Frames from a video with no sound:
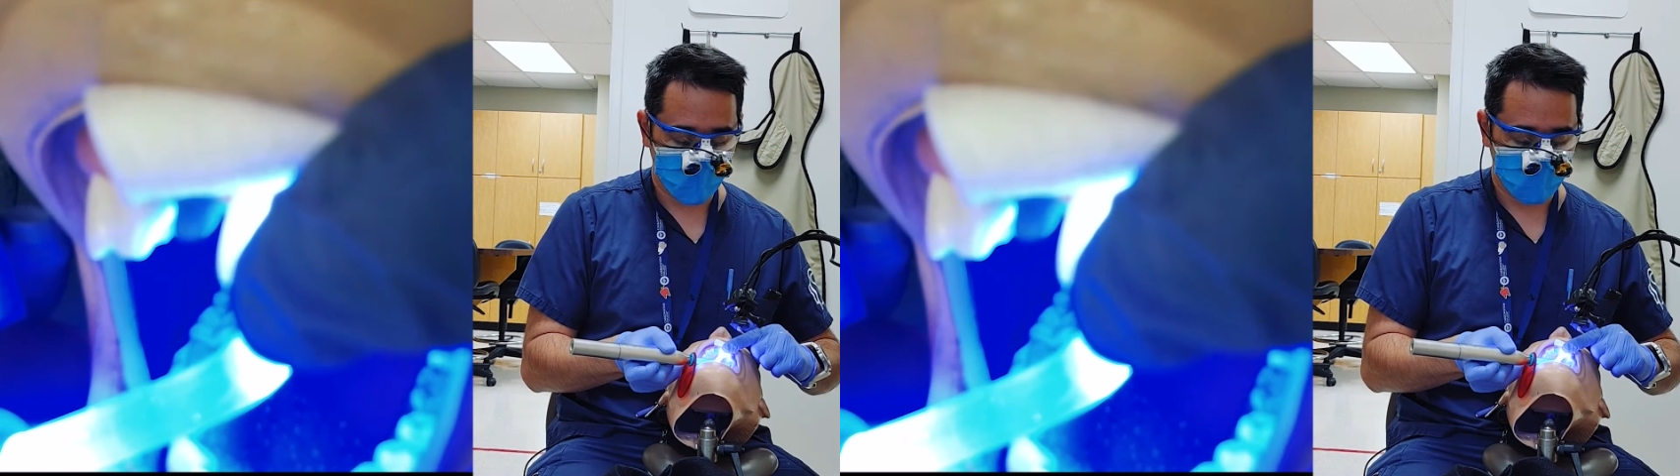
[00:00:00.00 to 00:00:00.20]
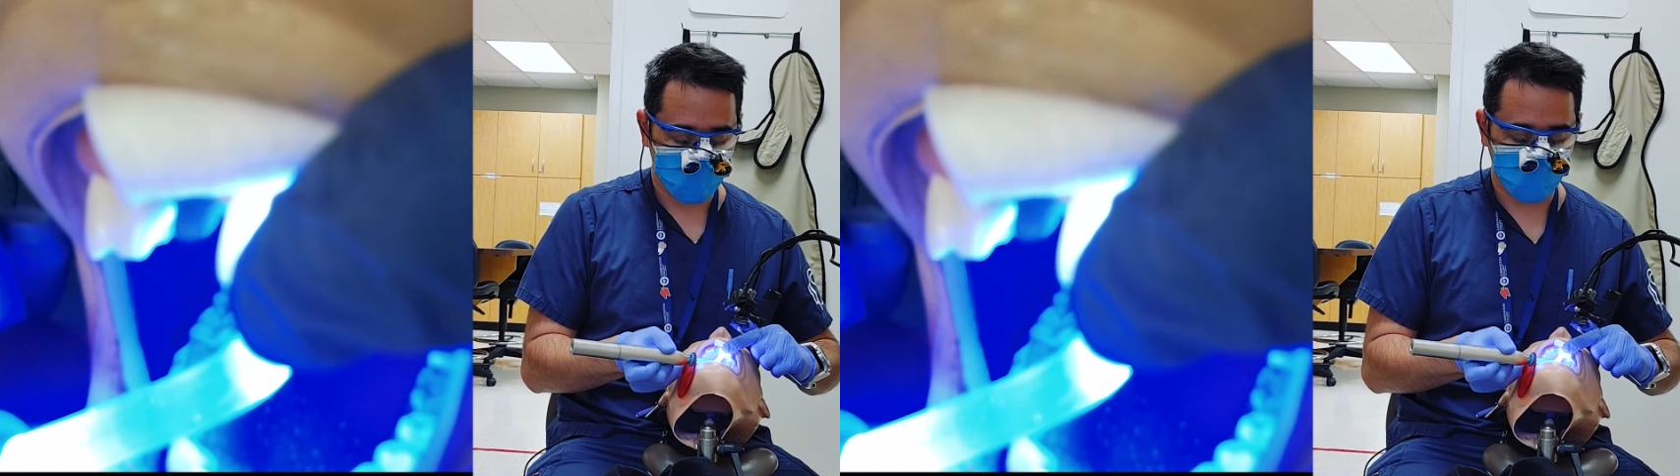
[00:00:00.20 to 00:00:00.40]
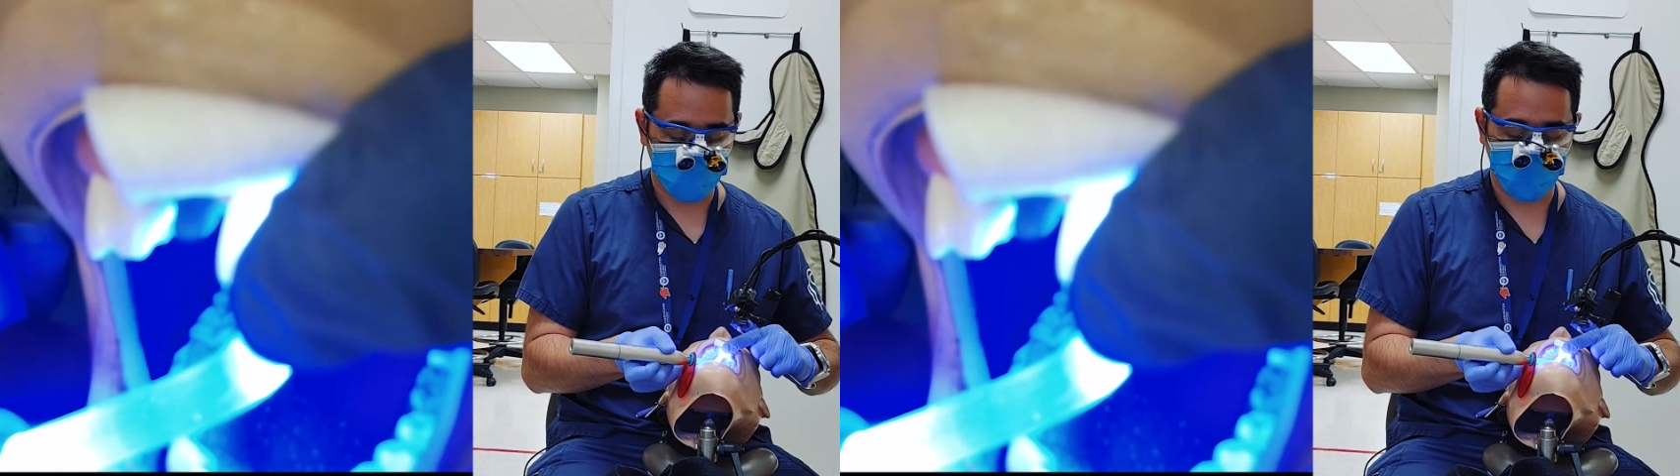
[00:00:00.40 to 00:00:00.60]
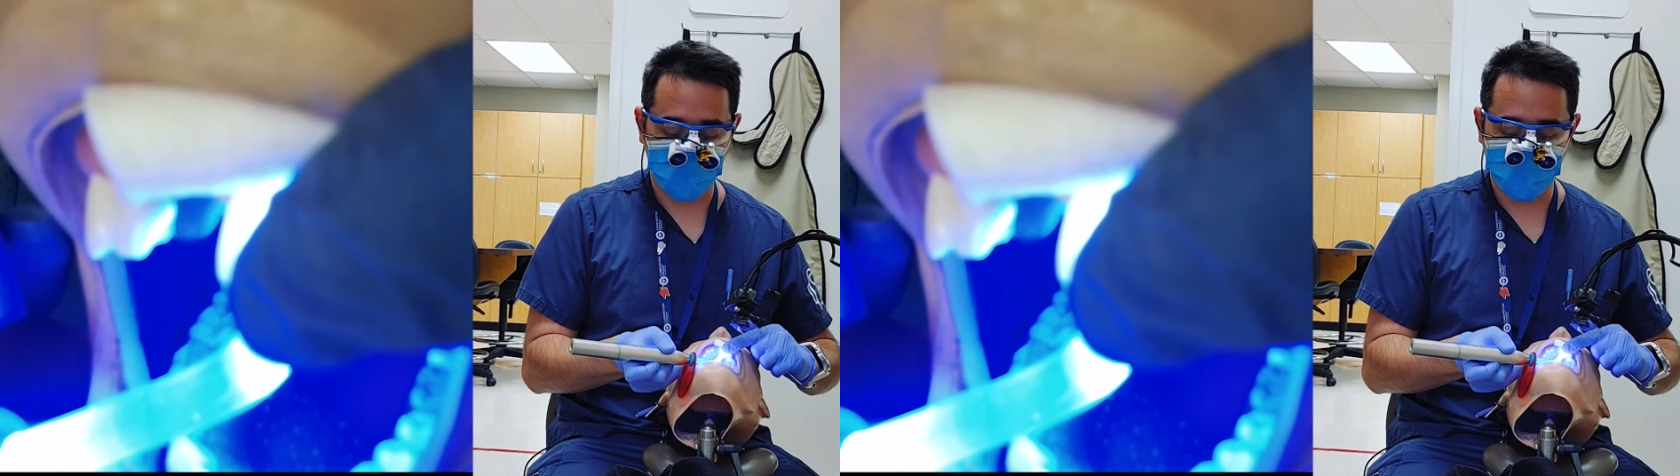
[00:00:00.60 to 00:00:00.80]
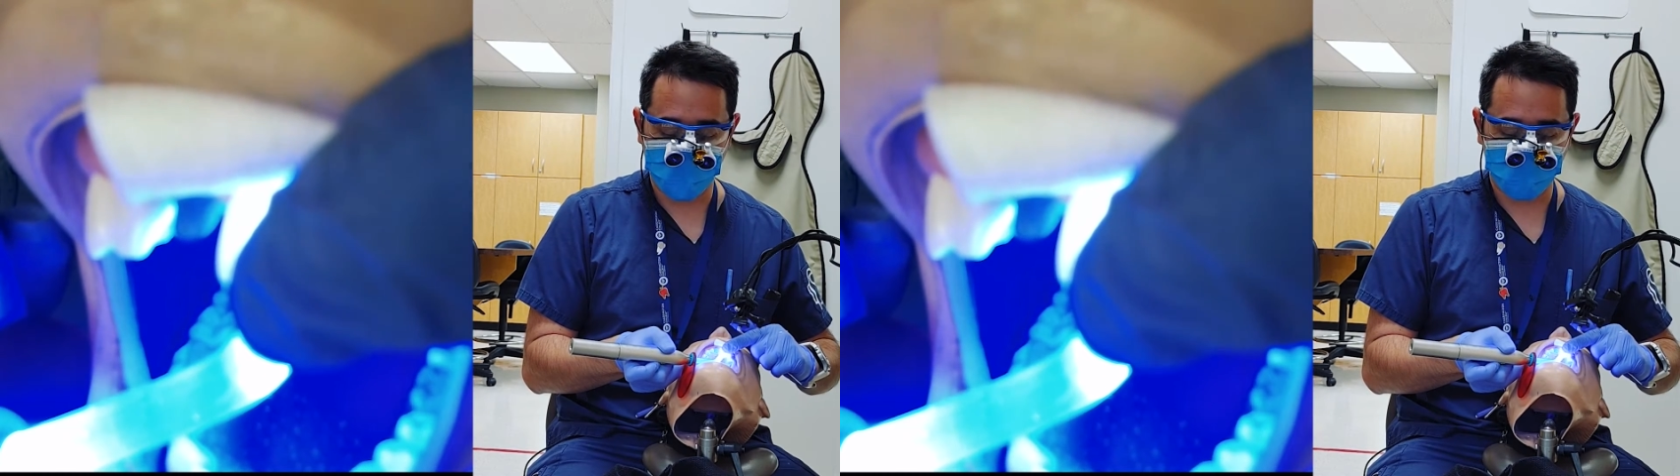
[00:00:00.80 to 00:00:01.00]
Usually about a
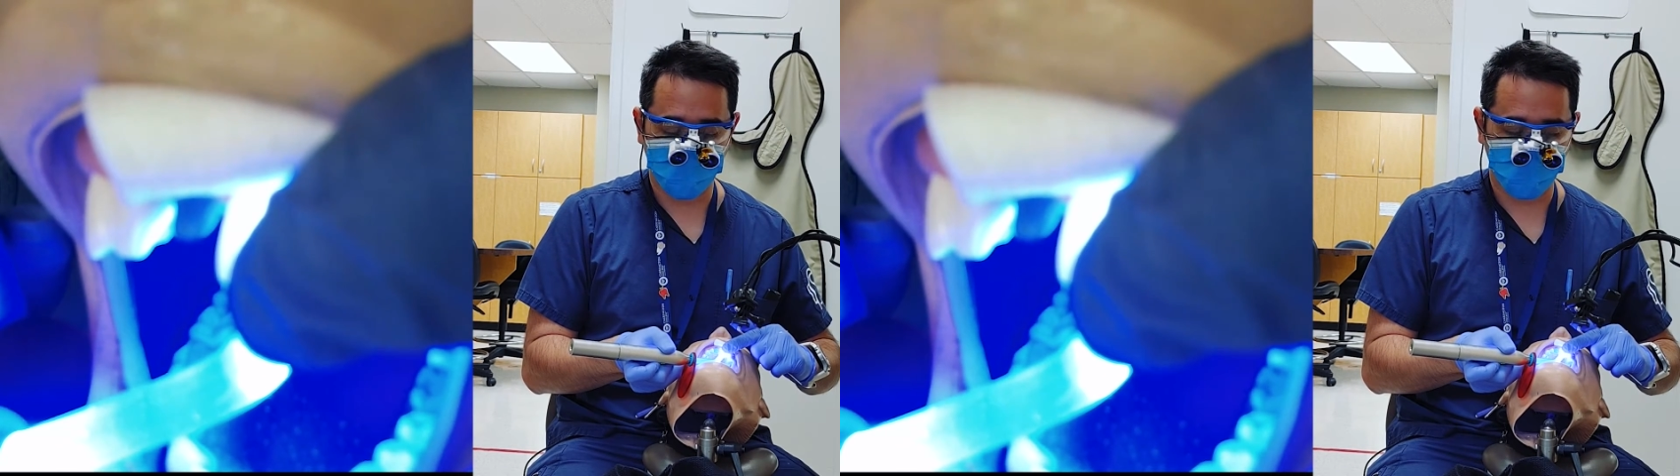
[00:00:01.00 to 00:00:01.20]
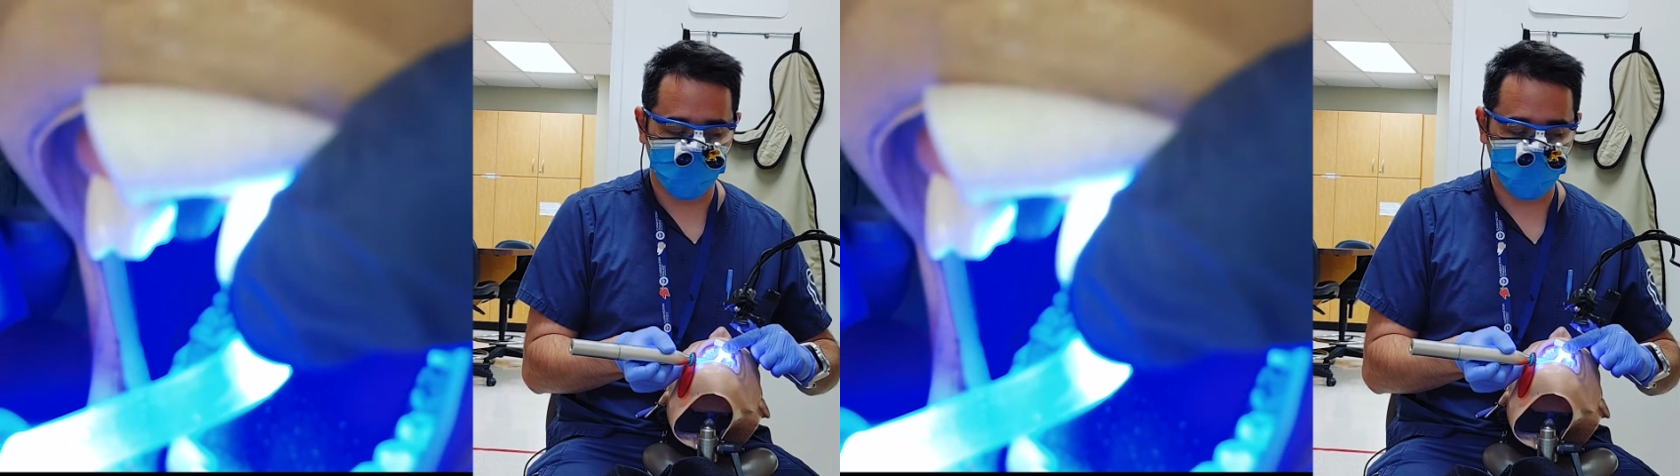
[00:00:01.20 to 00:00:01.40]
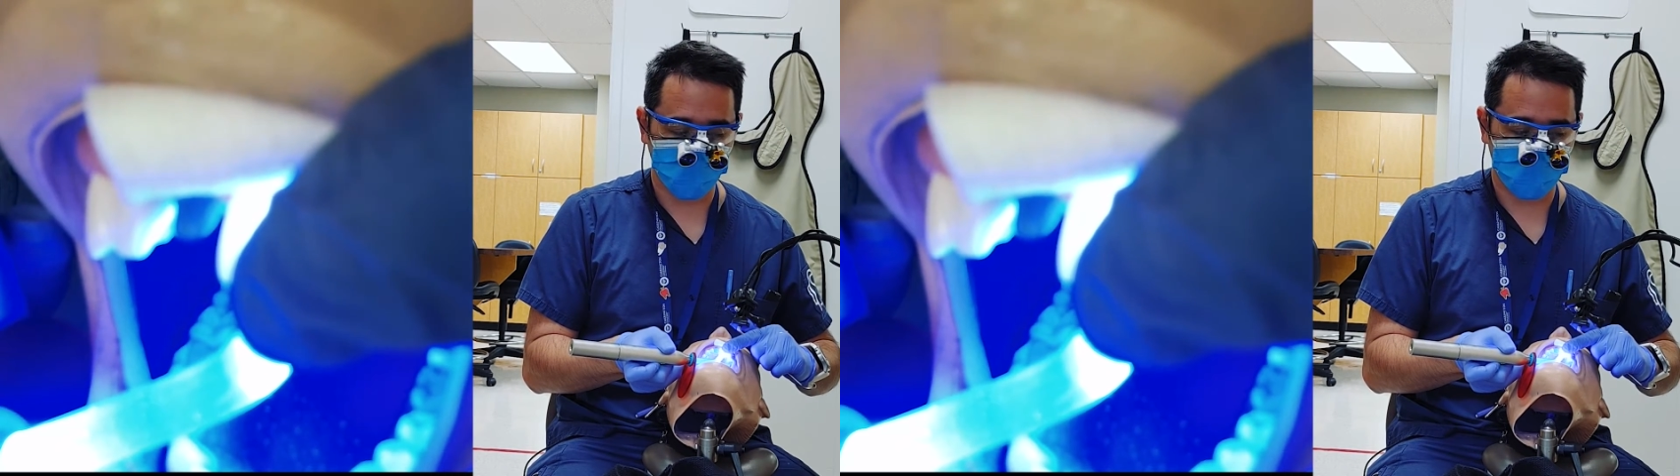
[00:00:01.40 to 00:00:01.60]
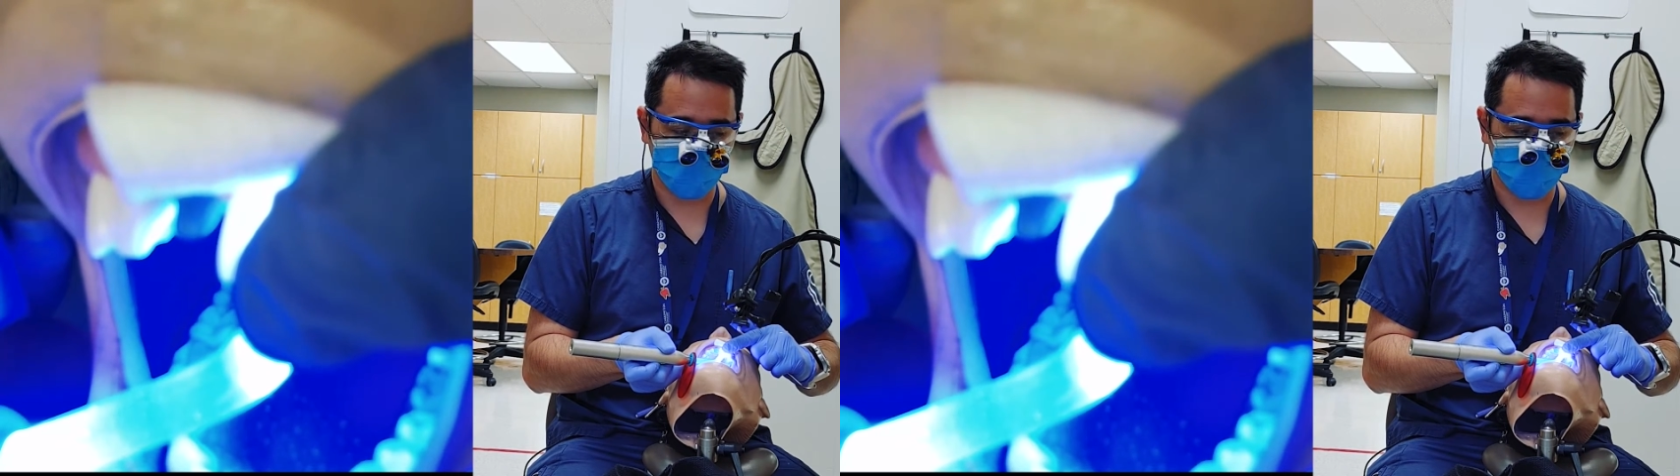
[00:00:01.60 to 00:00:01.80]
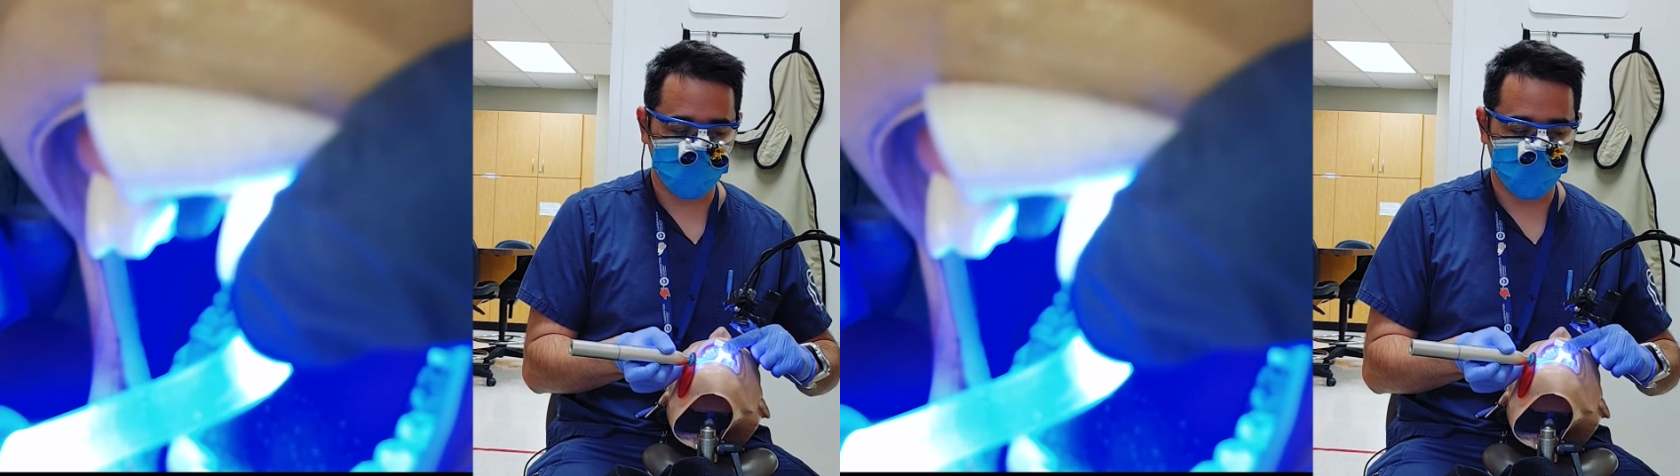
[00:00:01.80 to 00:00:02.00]
minute for curing
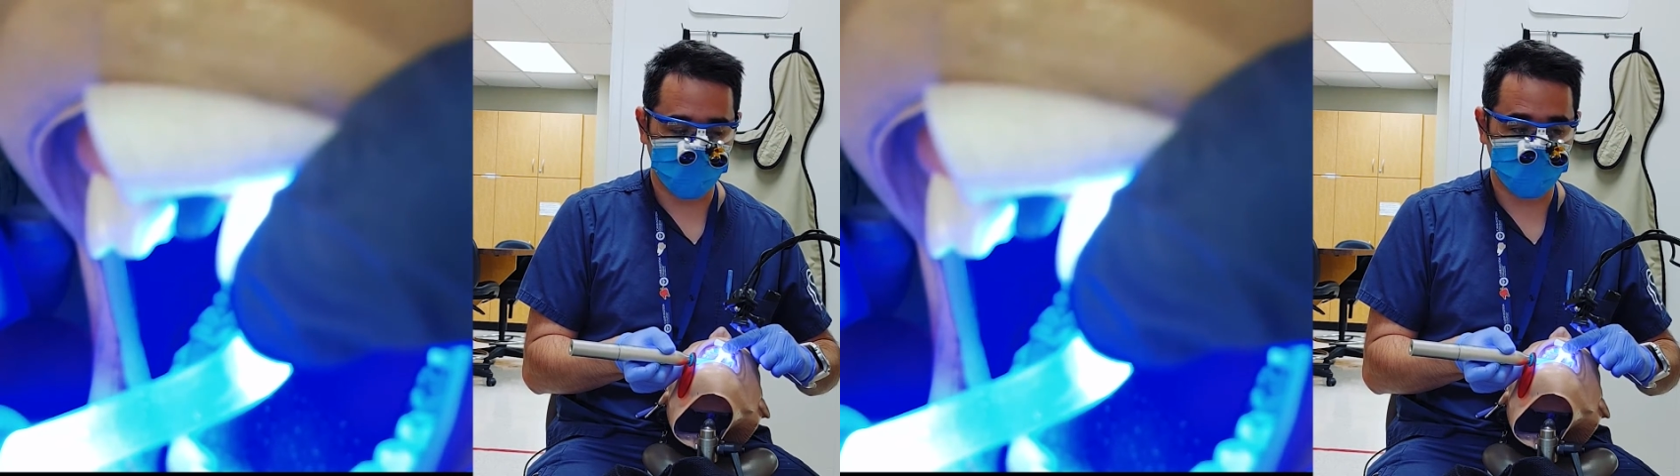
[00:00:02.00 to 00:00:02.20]
composite.